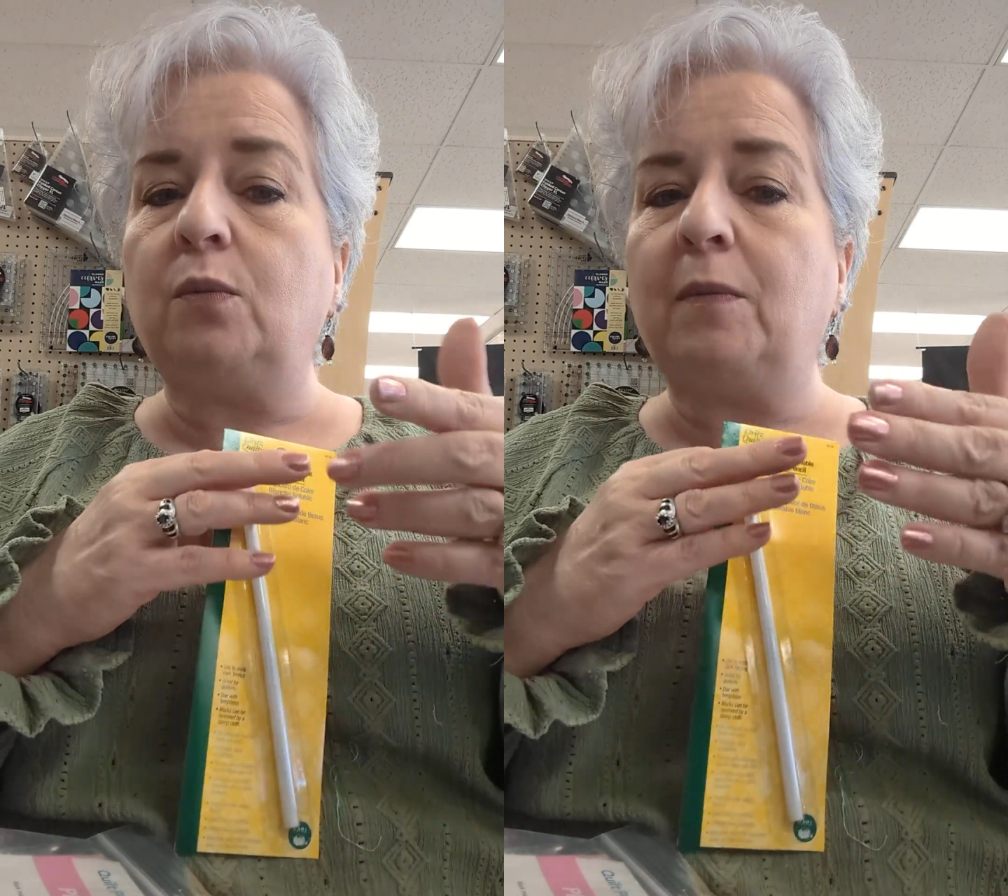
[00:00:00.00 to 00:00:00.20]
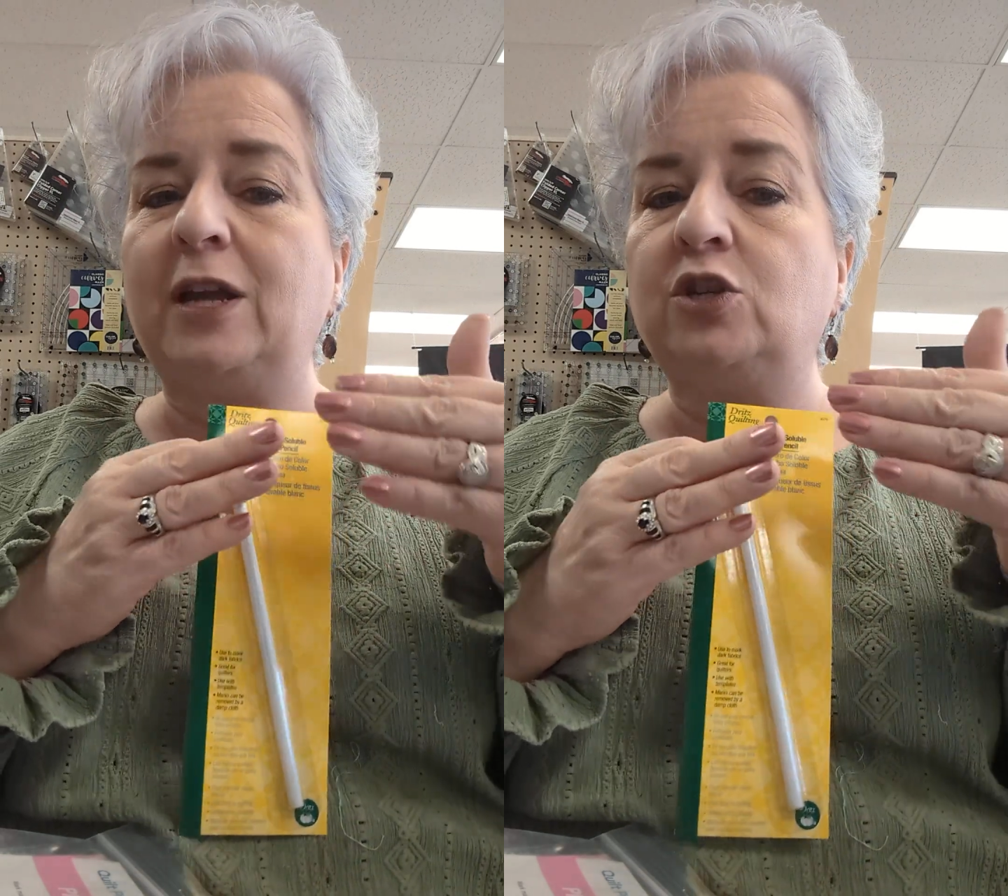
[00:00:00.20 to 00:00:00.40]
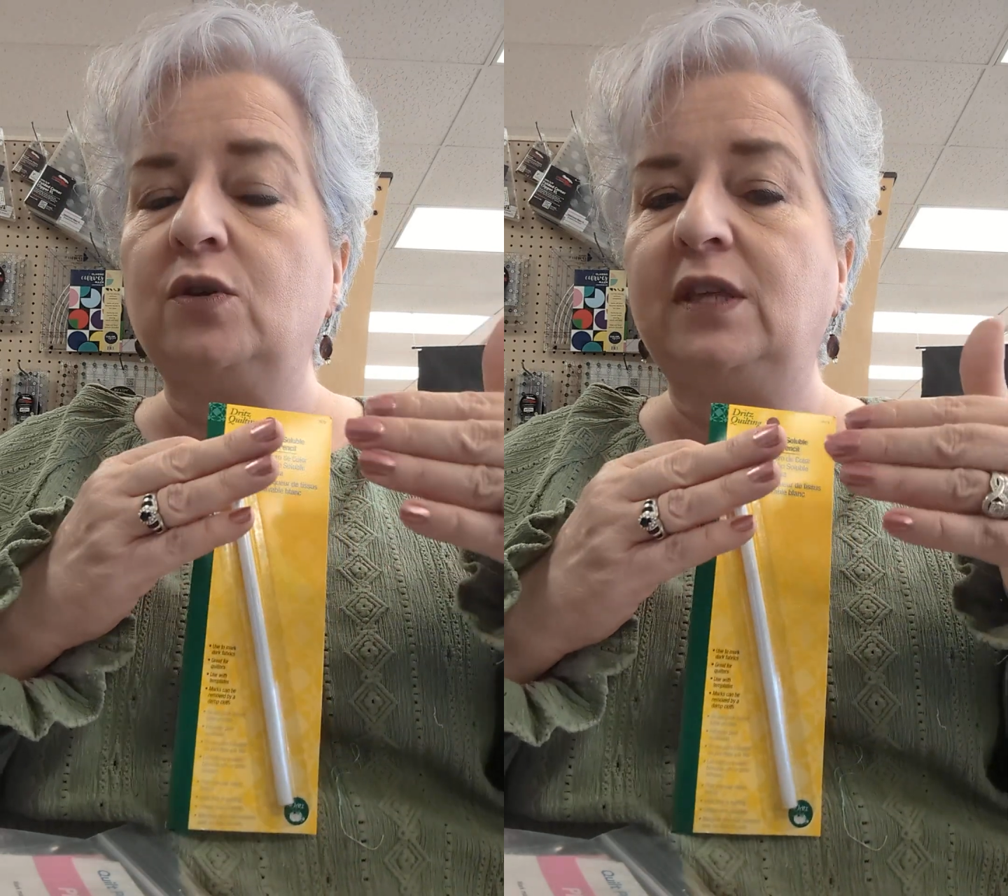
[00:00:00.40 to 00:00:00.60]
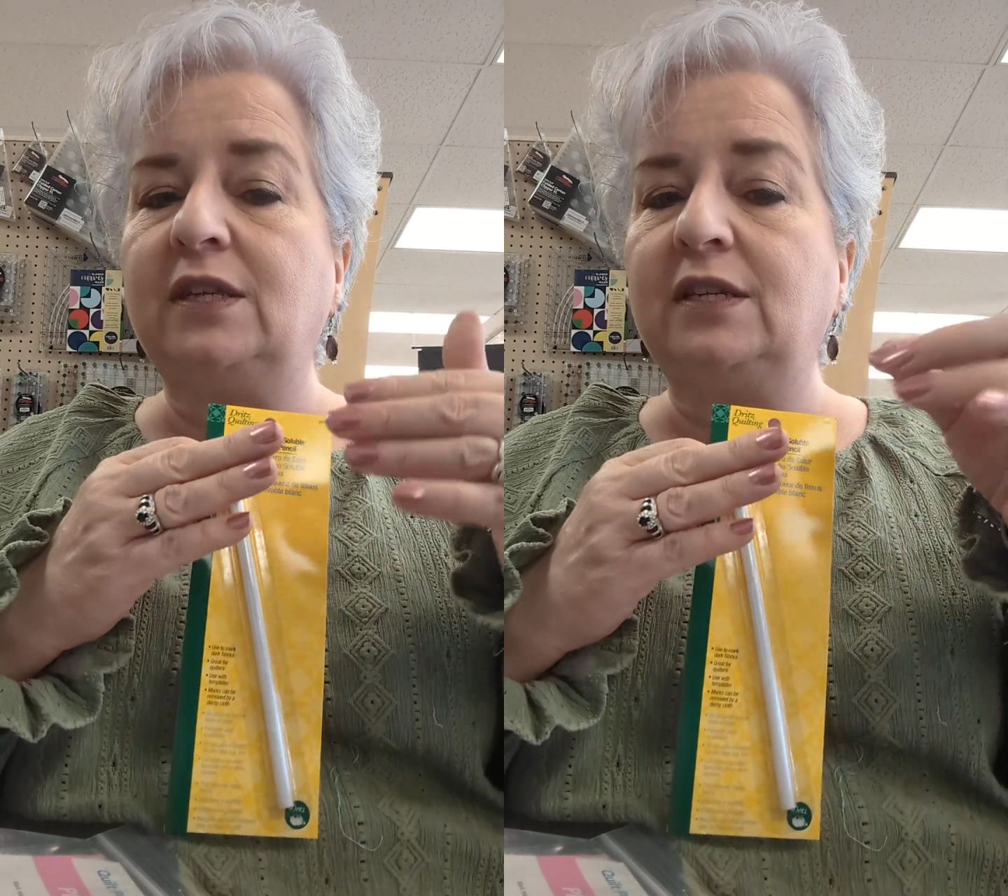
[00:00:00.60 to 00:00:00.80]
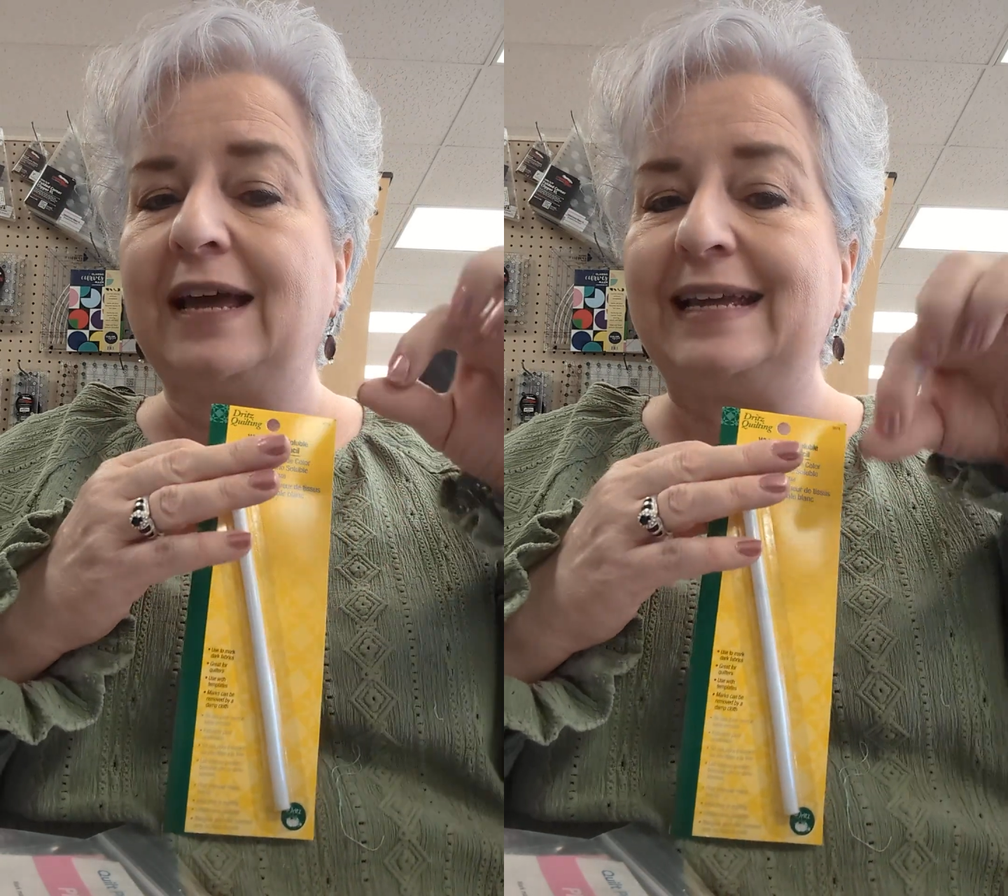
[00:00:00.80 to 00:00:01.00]
make sure that
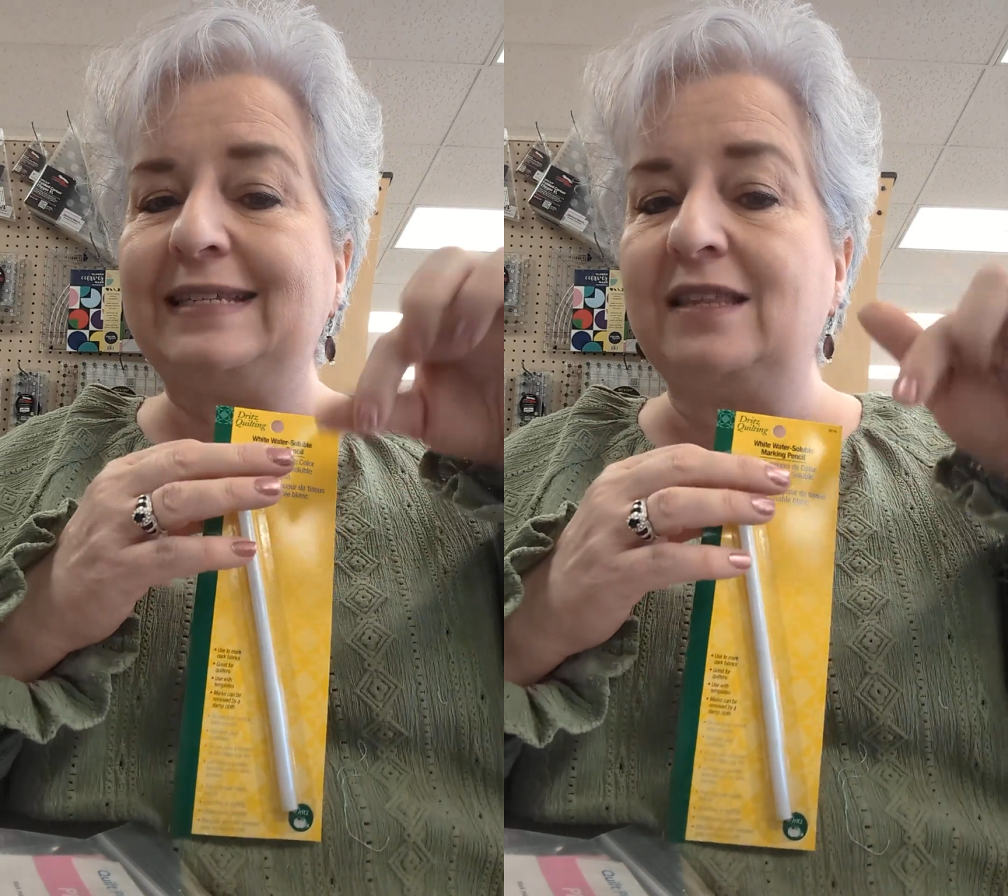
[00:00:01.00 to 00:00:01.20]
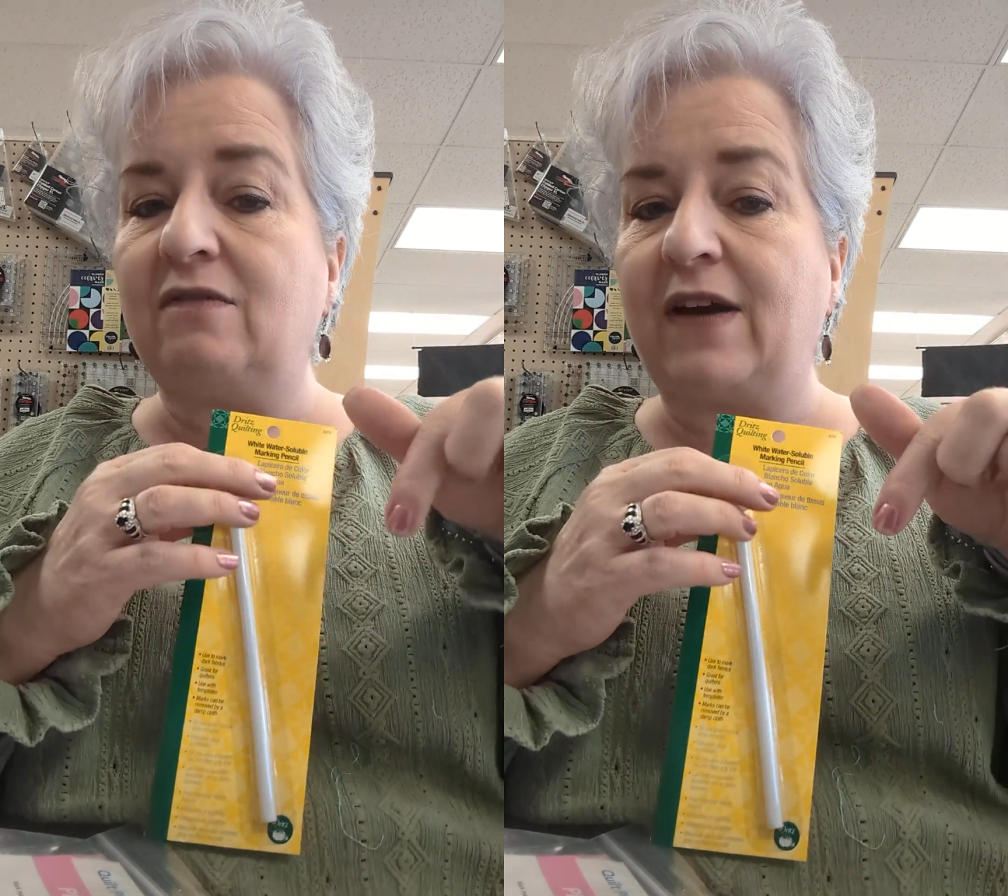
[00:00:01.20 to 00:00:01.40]
the dyes in the